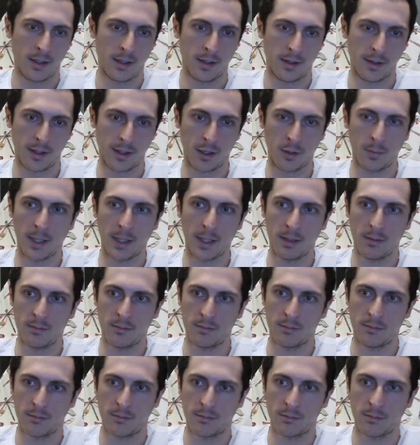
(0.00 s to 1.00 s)
Little bit
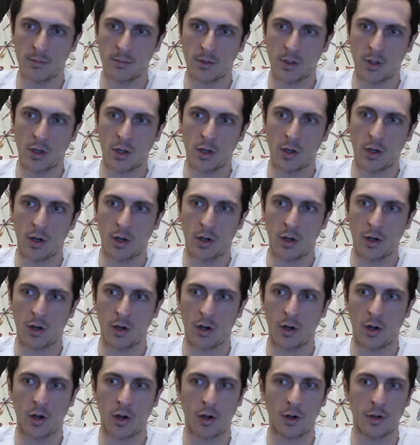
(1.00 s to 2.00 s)

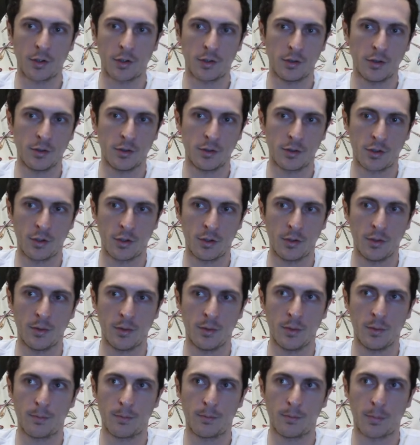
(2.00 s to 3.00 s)
harder
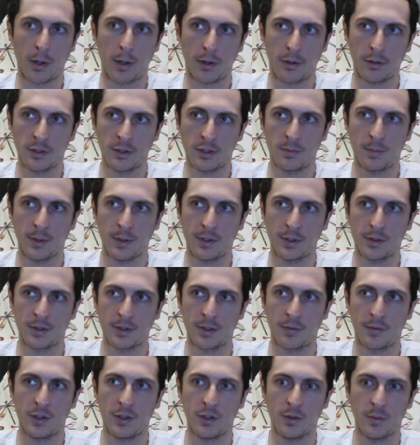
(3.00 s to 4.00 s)
to parse, but there's
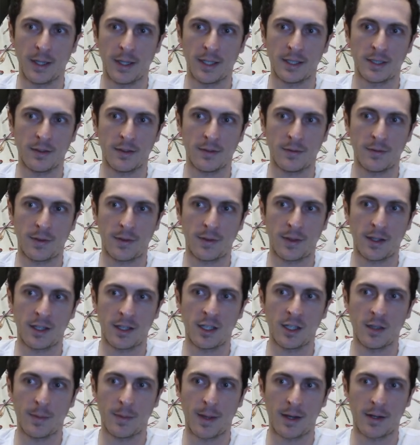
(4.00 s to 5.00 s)
a few ways of
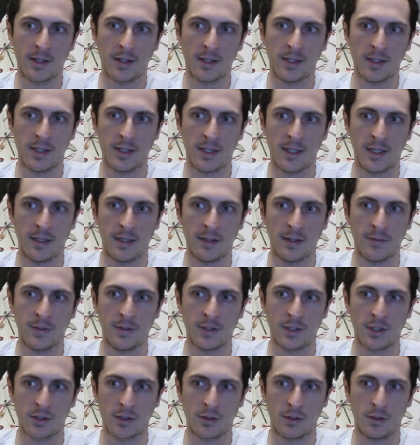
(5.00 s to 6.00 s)
thinking about it. In
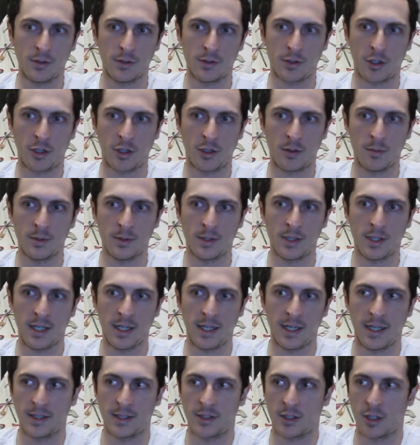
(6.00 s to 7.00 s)
physical terms,
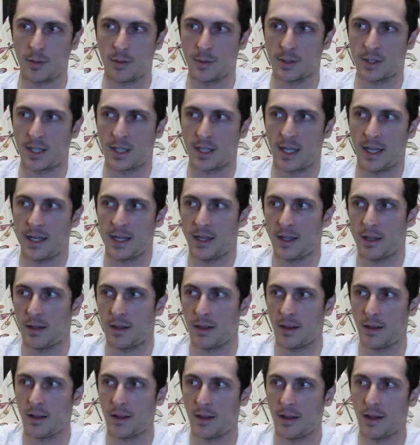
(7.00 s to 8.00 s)
it's almost like
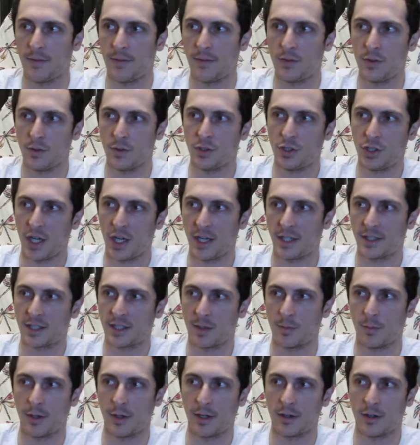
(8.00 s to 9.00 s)
if you shake
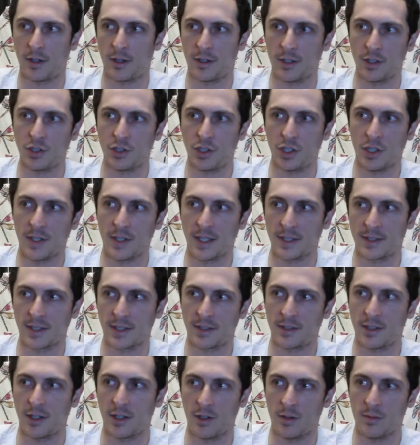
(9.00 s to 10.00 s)
somewhere on a geodesic
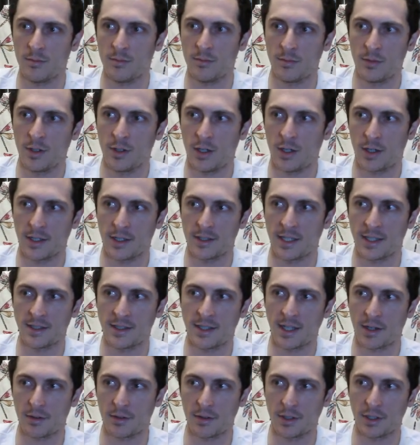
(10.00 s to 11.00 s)
dome, on a
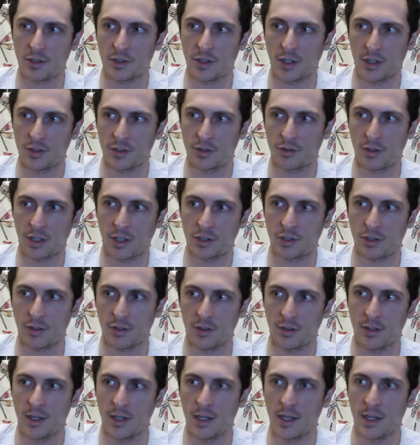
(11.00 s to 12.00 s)
tensegrity structure,